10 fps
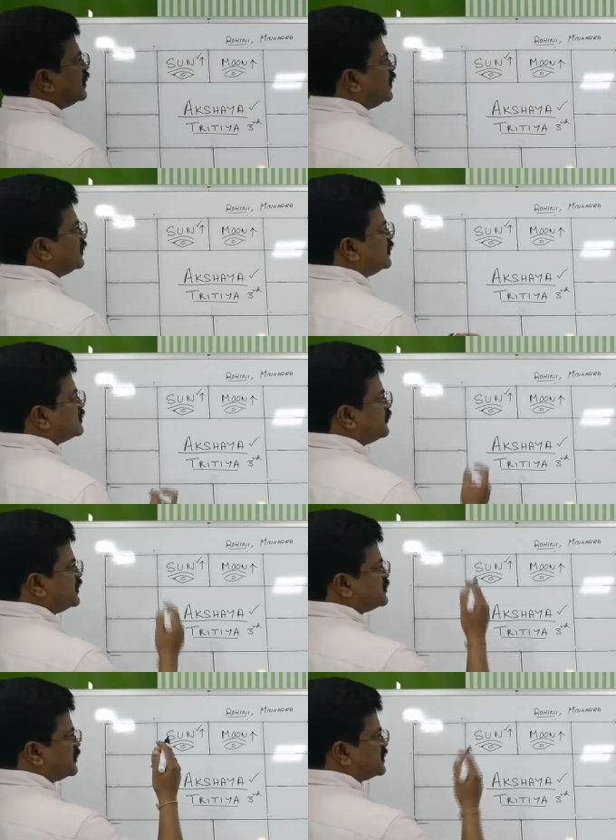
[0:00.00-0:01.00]
and that is a
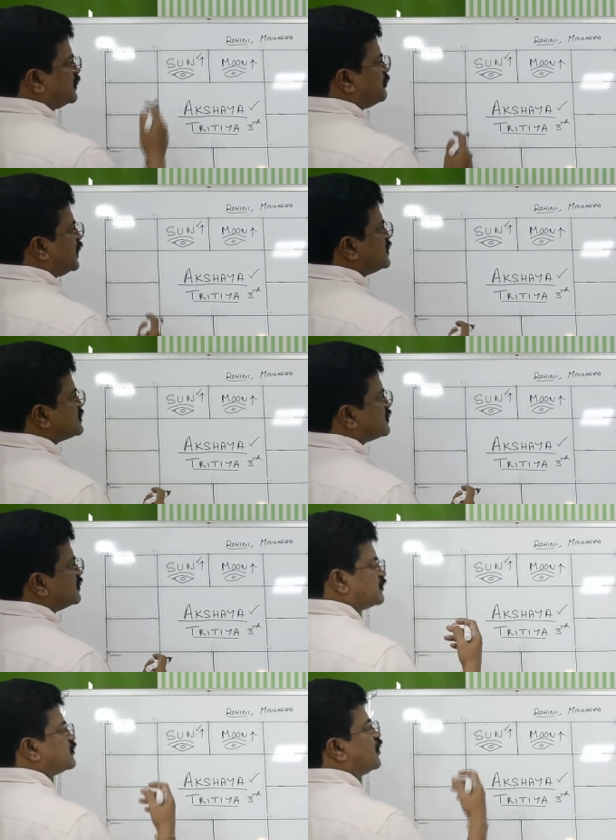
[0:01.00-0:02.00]
very special place.
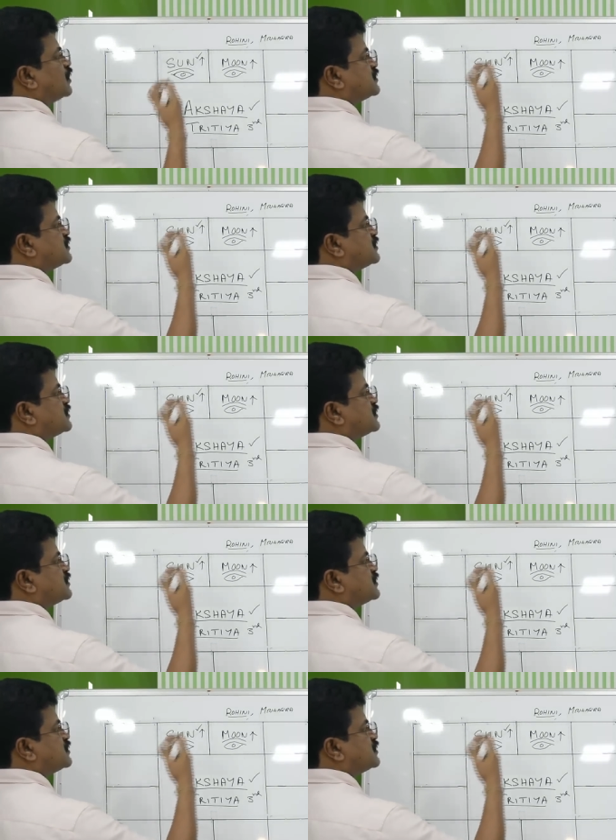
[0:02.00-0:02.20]
Lord